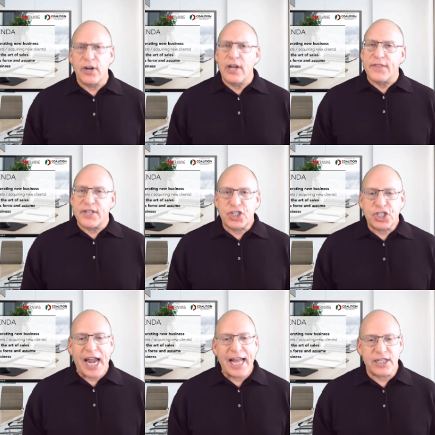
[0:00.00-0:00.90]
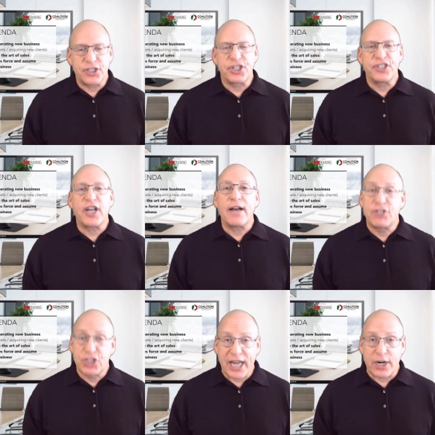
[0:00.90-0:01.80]
the challenges of
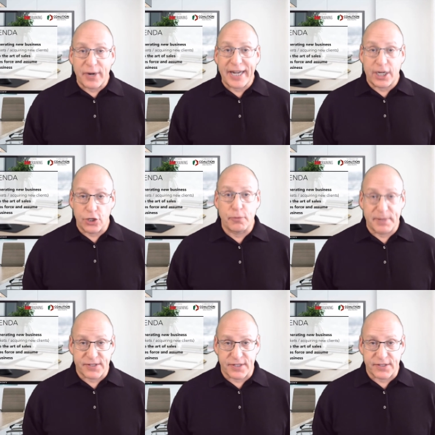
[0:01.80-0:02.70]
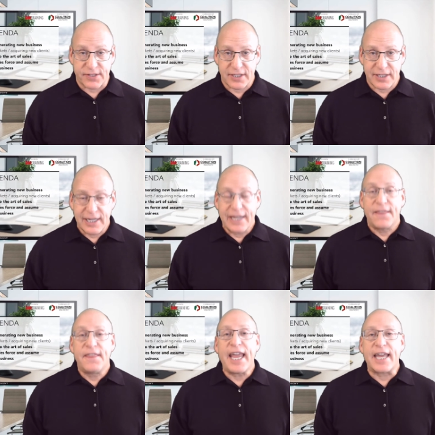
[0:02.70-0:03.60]
generating new business.
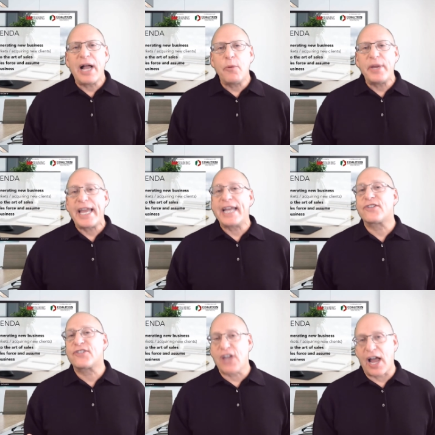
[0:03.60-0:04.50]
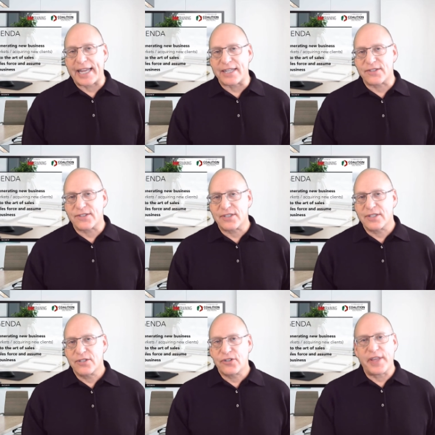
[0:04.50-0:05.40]
Then we add science
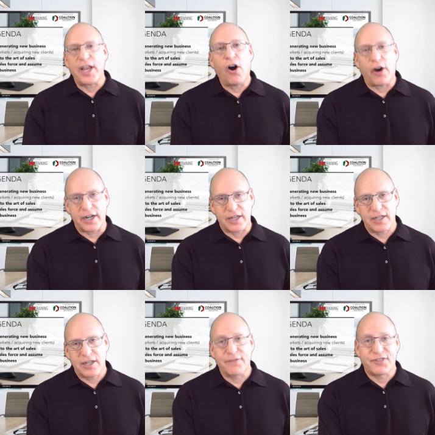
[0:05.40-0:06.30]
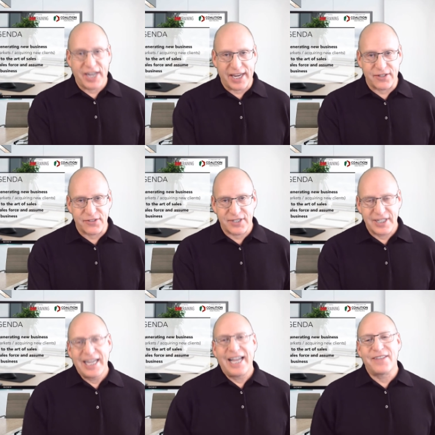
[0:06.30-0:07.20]
to the art of sales.
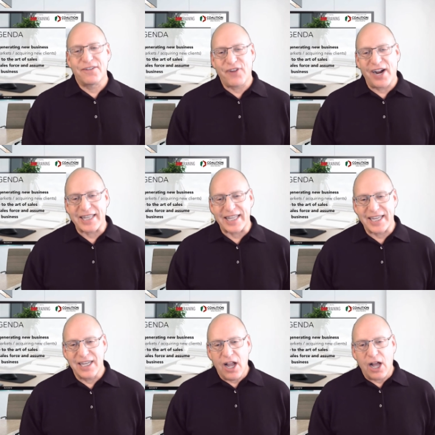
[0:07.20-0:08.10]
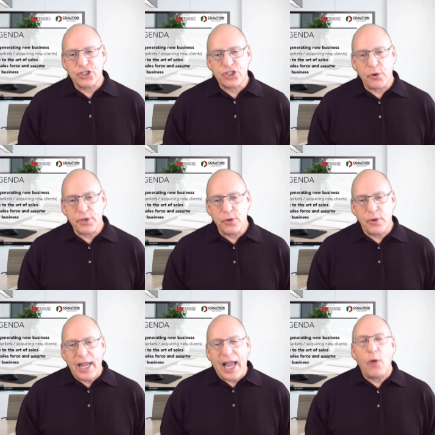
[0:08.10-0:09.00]
And then finally, I'll show you
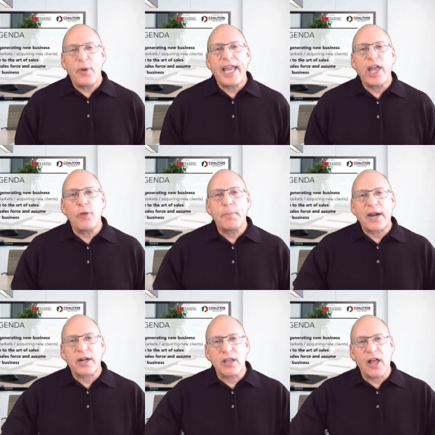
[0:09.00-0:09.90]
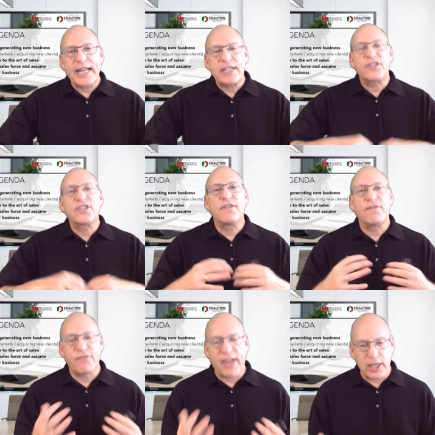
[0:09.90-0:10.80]
how we help our clients
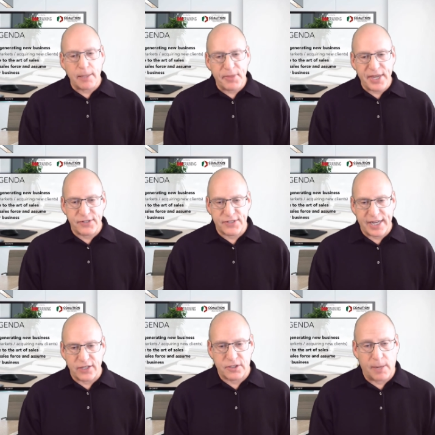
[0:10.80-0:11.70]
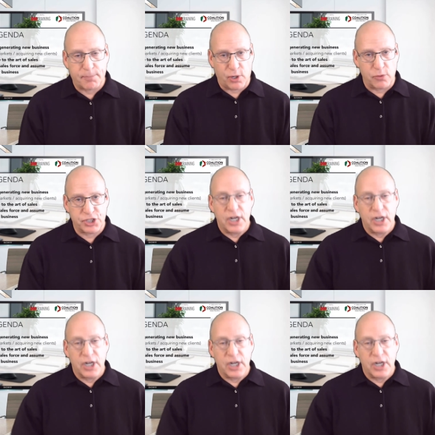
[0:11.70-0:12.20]
develop their sales approach,